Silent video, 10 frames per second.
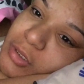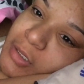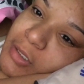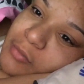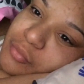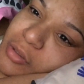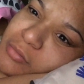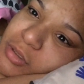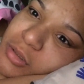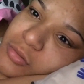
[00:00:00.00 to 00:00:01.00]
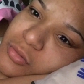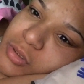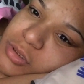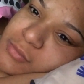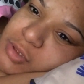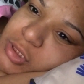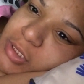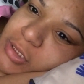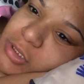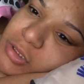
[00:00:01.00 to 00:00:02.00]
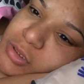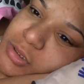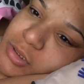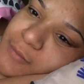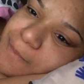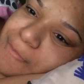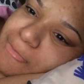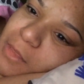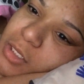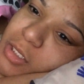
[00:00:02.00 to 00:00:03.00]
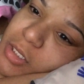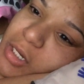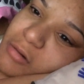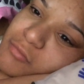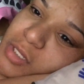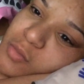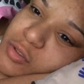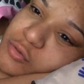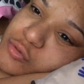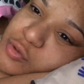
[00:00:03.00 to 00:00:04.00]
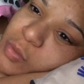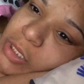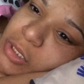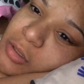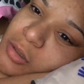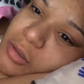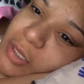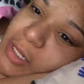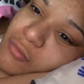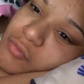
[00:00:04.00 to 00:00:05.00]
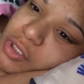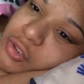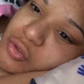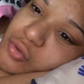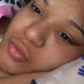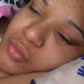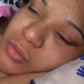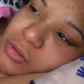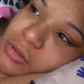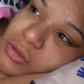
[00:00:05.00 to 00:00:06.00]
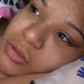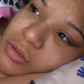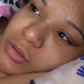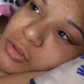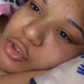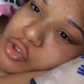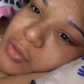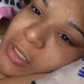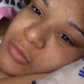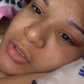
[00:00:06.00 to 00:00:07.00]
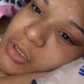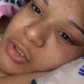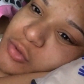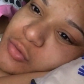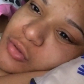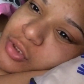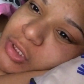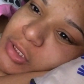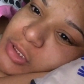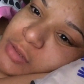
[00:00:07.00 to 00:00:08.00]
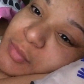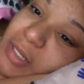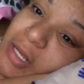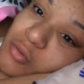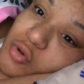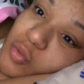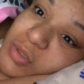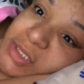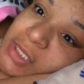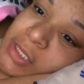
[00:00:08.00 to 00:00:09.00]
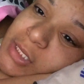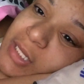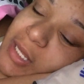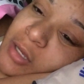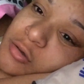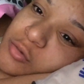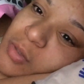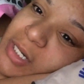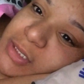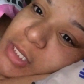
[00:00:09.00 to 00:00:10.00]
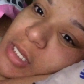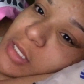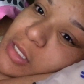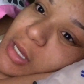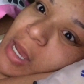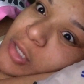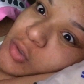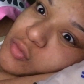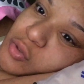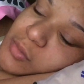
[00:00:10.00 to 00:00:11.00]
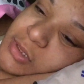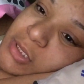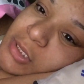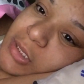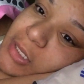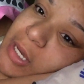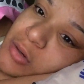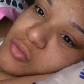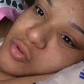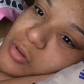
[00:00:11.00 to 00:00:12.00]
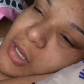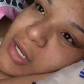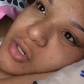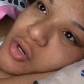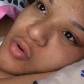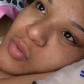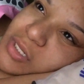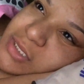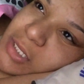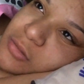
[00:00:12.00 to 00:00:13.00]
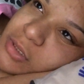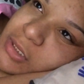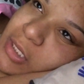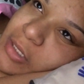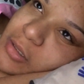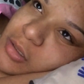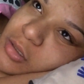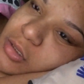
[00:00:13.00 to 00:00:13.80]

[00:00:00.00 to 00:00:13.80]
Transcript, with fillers: I am probably gonna order some Chinese. I really want to lose weight, y'all. Like, I really do. So I don't think I should order Chinese, but I don't know what to eat. Like, health wise, I don't know what to eat. Like, I don't I know what is healthy, like